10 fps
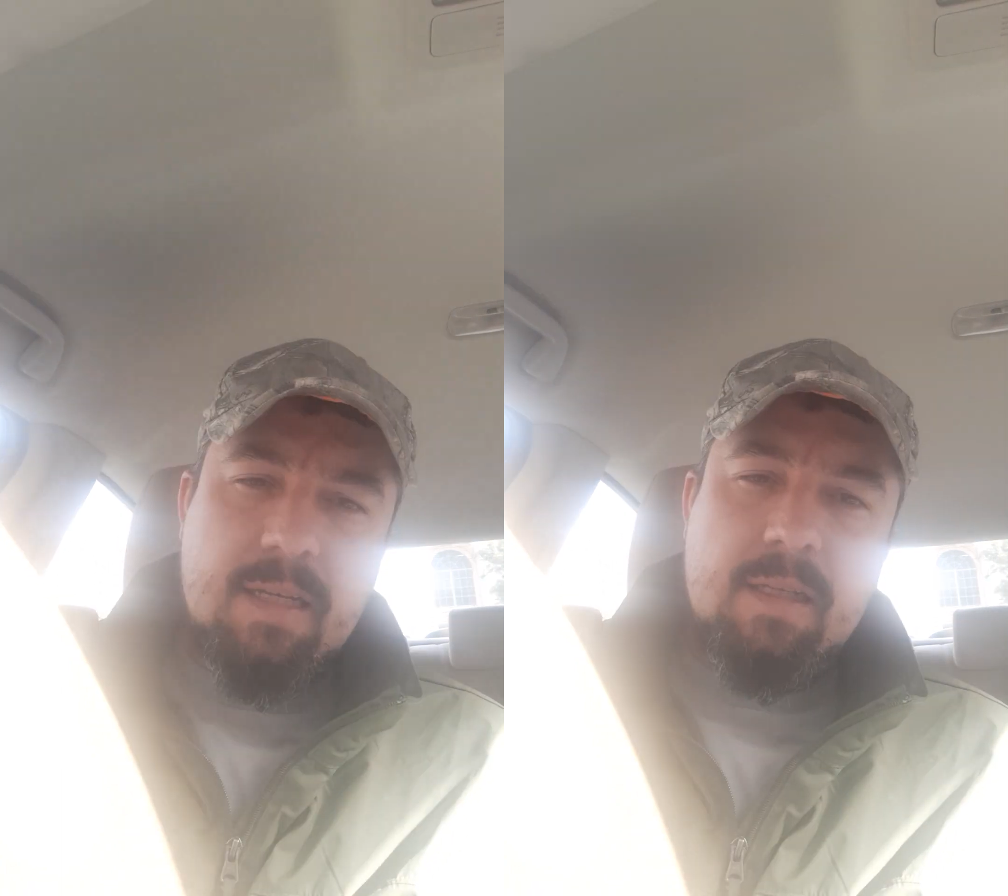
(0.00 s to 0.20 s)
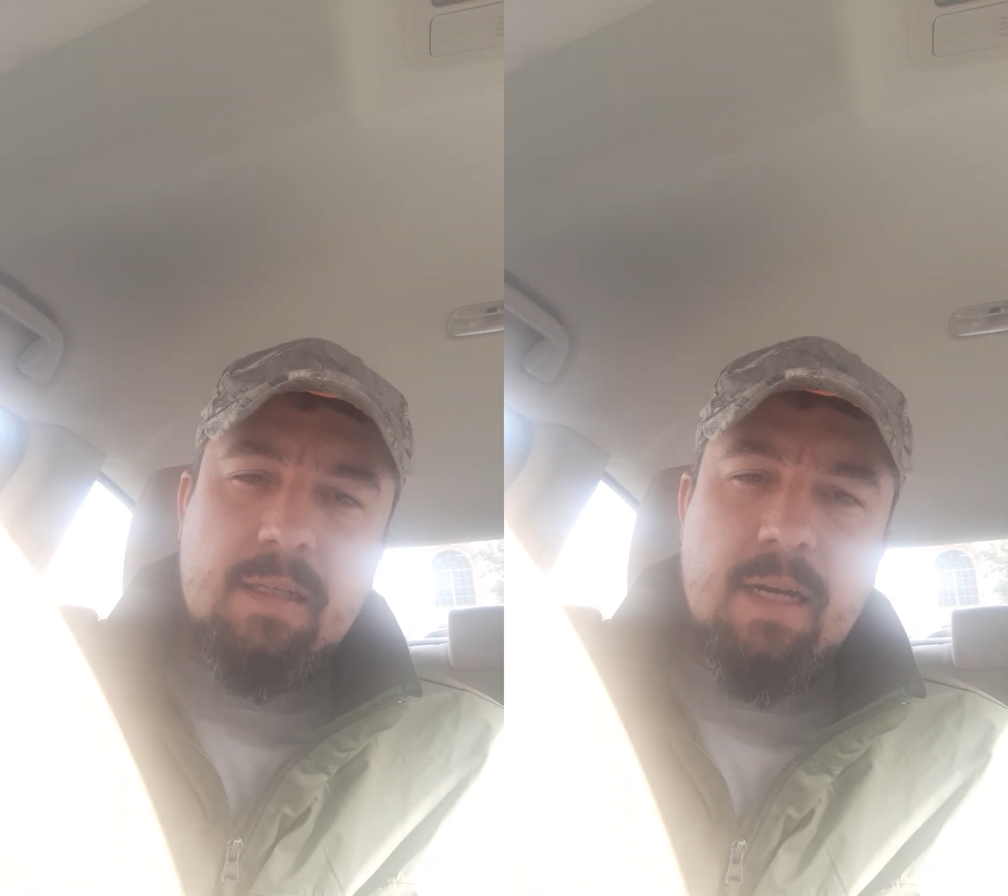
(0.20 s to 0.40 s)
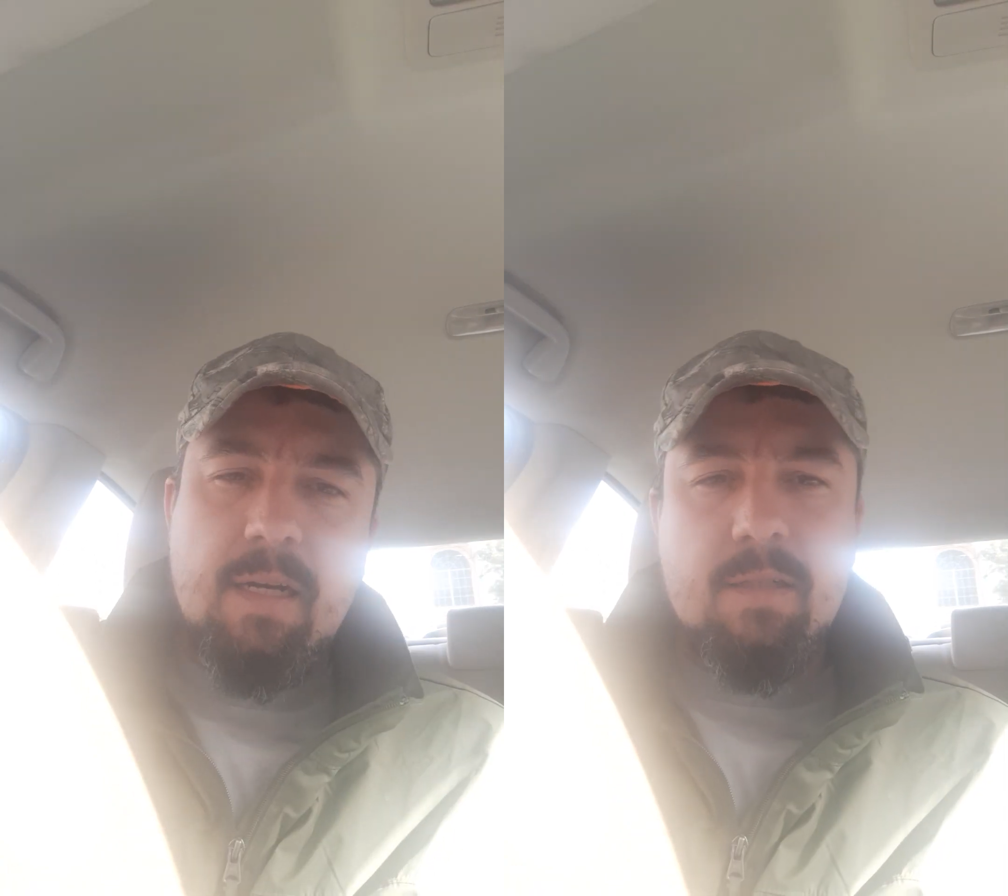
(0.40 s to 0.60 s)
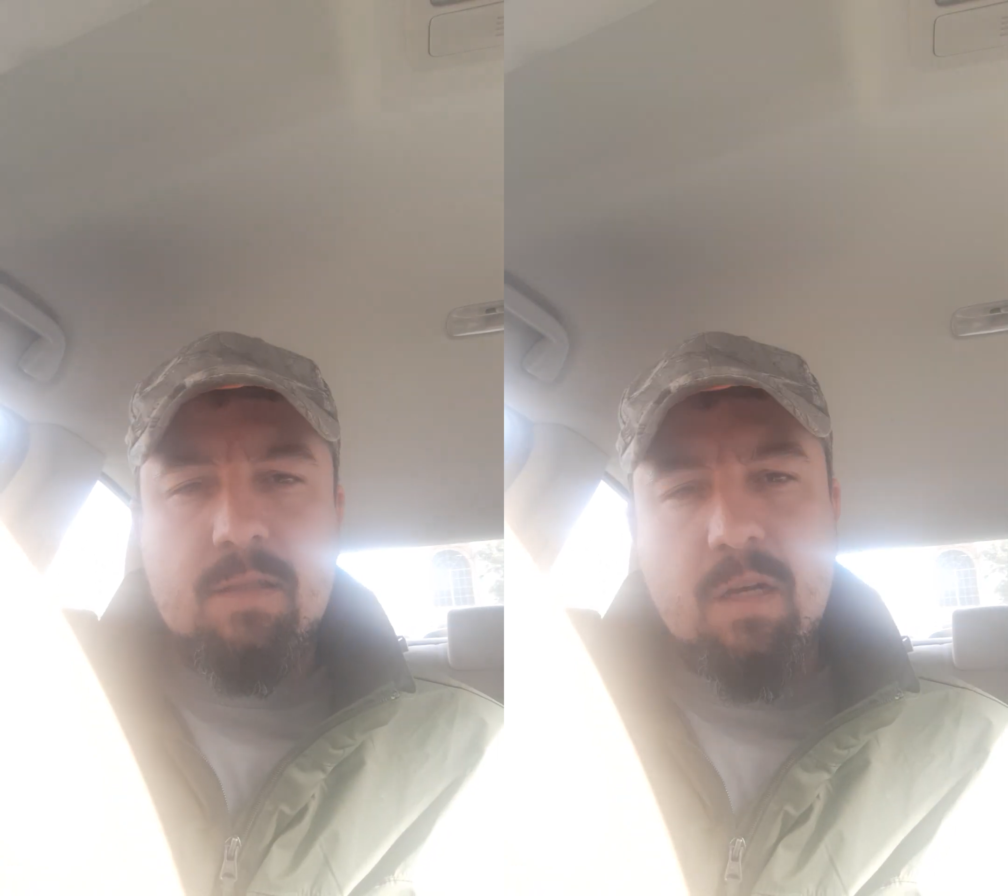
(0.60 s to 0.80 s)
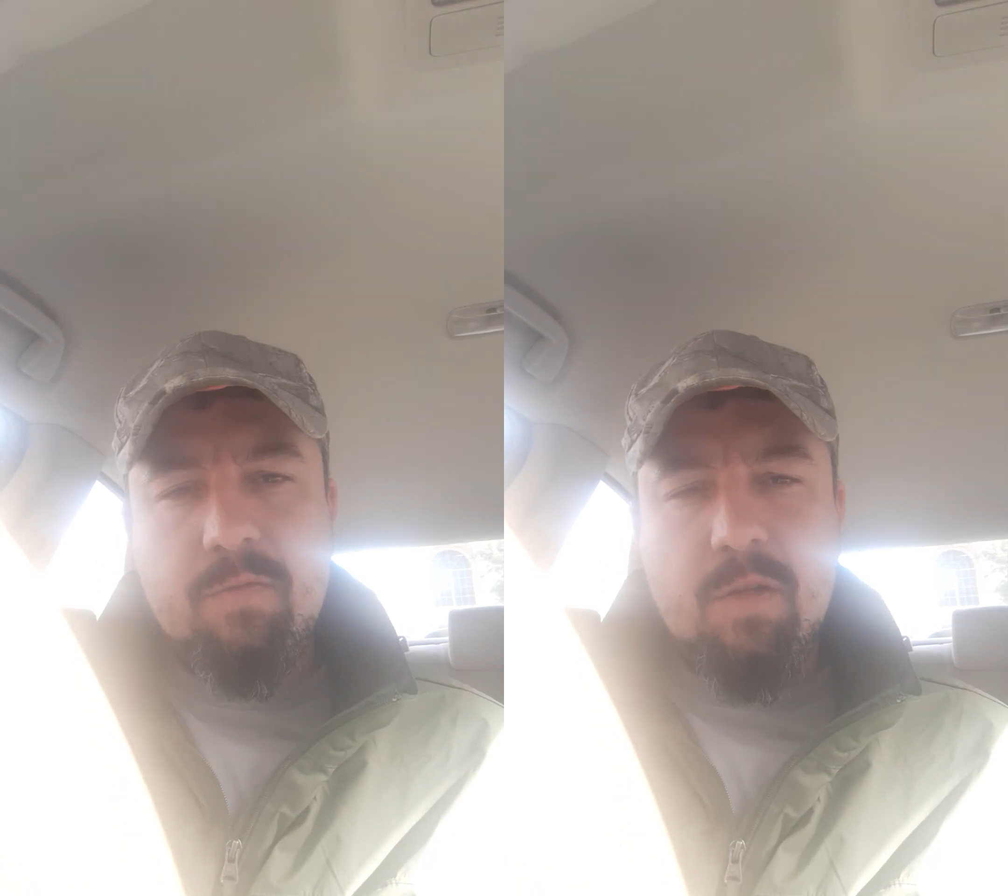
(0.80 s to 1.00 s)
not the kind of
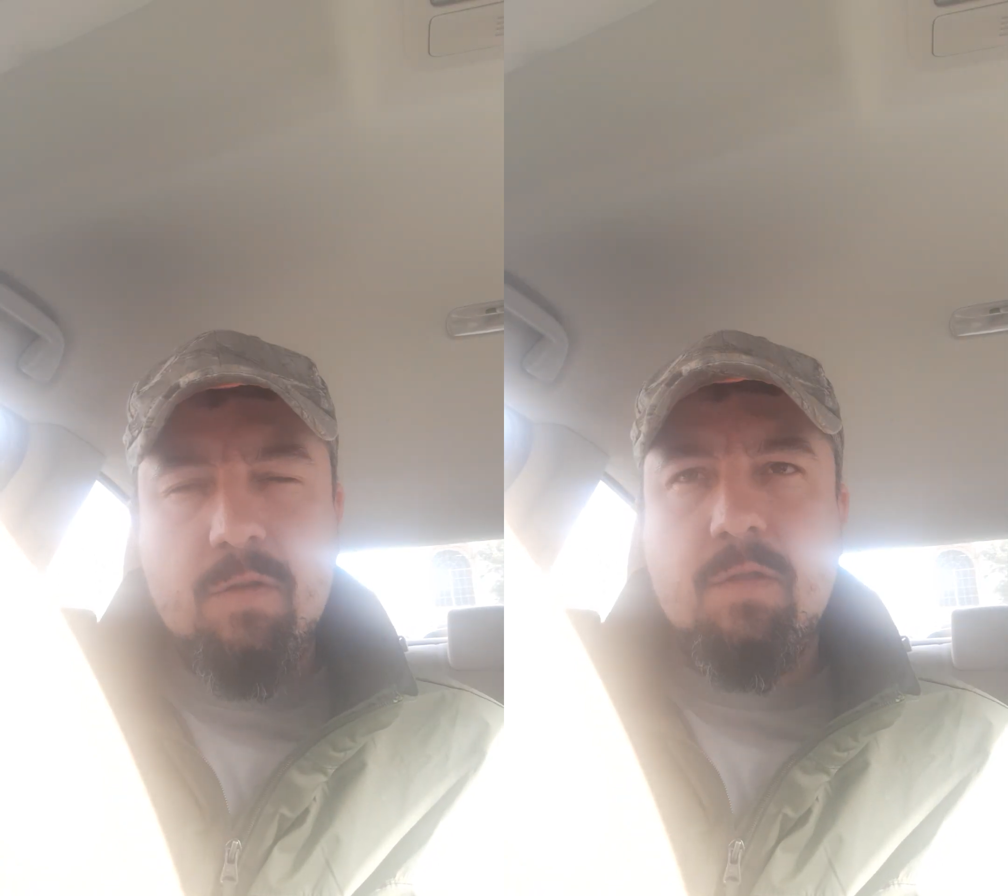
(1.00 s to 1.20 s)
stuff that you